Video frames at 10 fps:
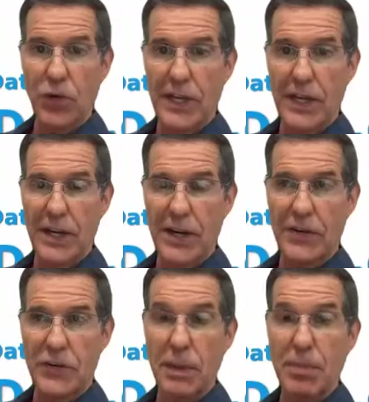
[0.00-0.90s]
to
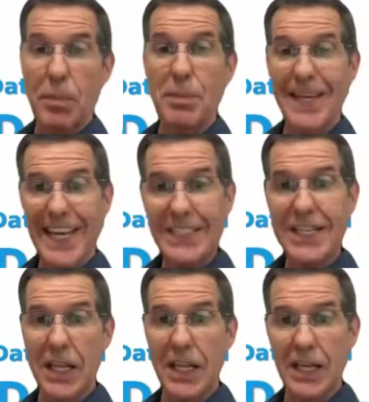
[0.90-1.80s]
4,800 is when people begin
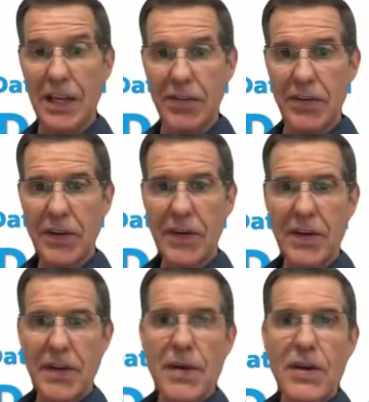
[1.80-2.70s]
to leave.
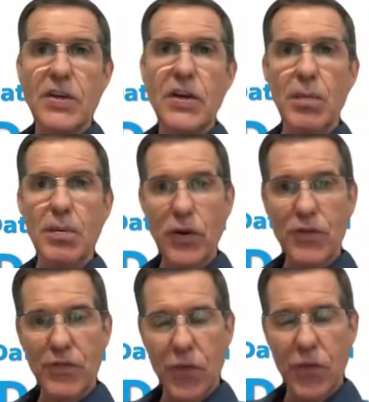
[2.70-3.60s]
You go below
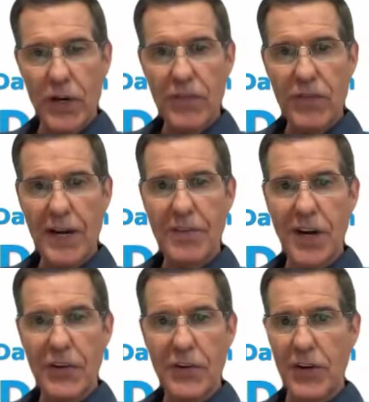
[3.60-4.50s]

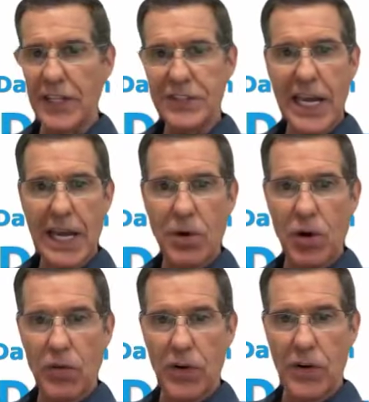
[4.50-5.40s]
4,500 and it's game
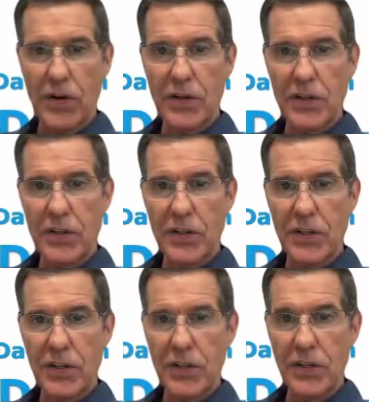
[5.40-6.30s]
over.
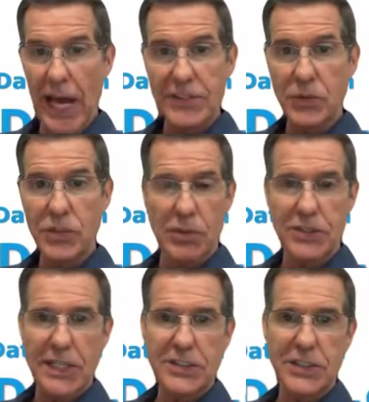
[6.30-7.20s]
That's when the
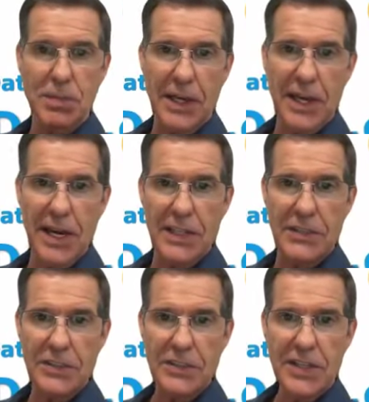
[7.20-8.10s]
recession
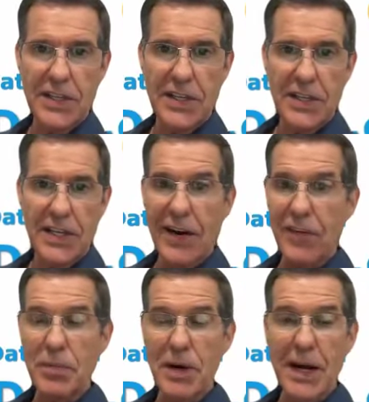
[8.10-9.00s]
begins. And
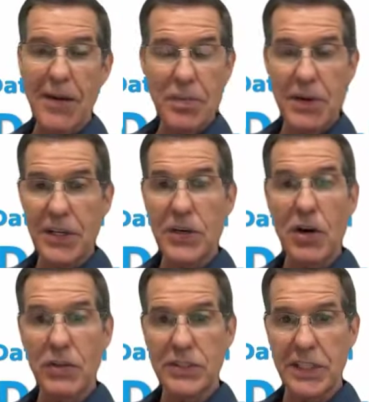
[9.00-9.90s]
everybody
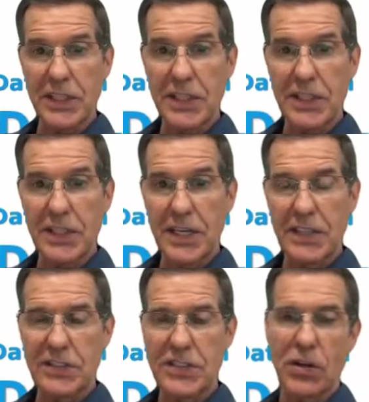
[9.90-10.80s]
knows it.
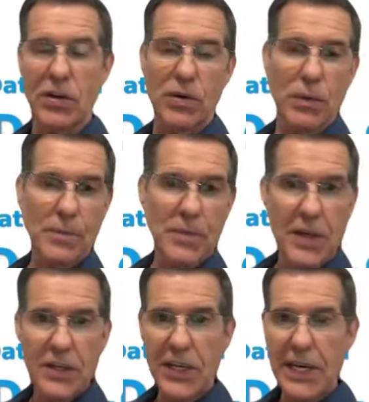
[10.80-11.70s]
And so
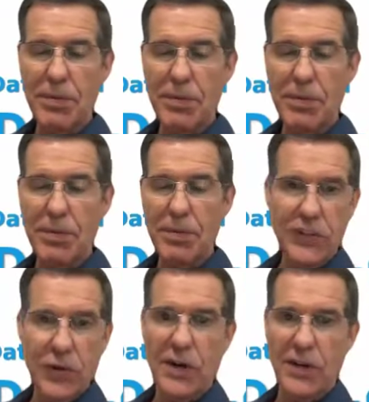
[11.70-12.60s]
you get below
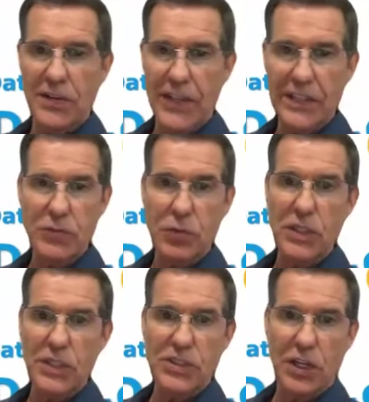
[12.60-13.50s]
5,200 and things
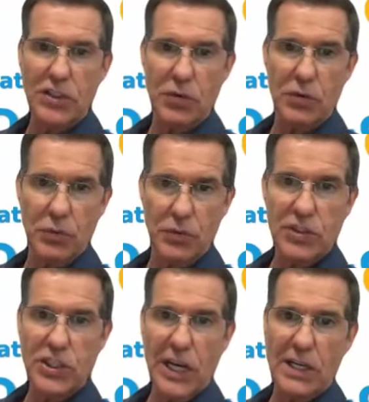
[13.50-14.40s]
really start to
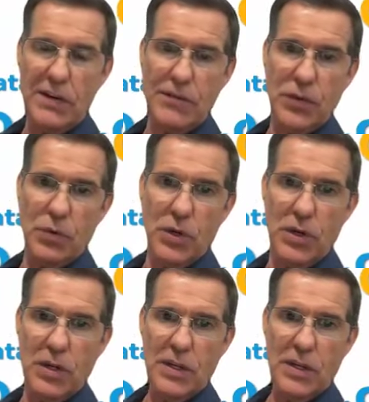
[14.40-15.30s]
shake, if you
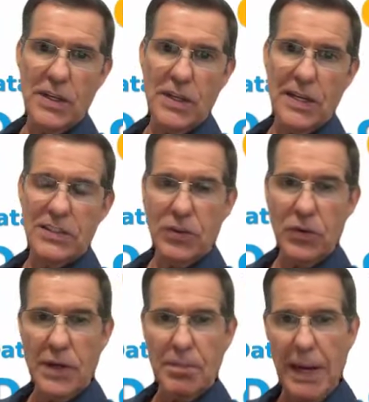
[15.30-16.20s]
will. And
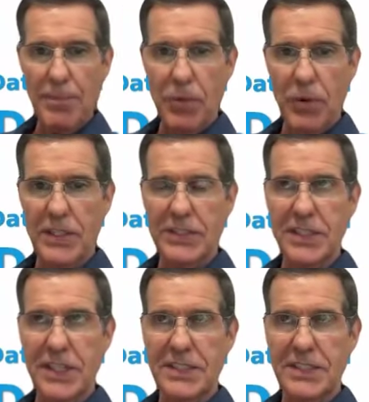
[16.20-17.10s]
so my point is
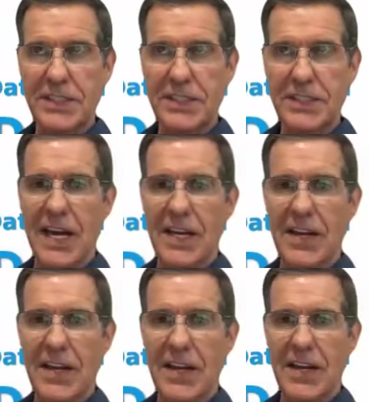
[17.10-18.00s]
this, is that
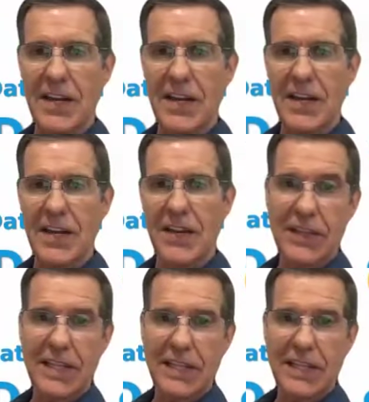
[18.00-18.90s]
that's coming. I
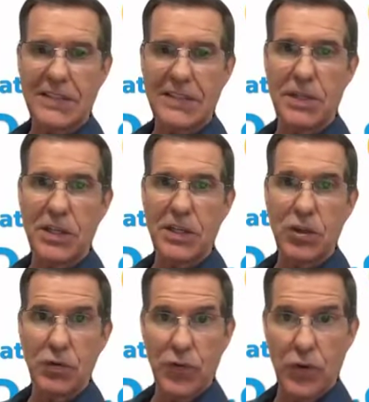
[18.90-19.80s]
think that's coming in
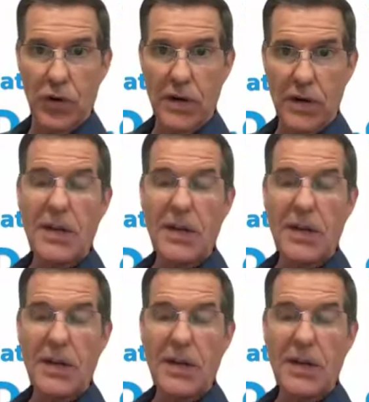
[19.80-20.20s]
Q4.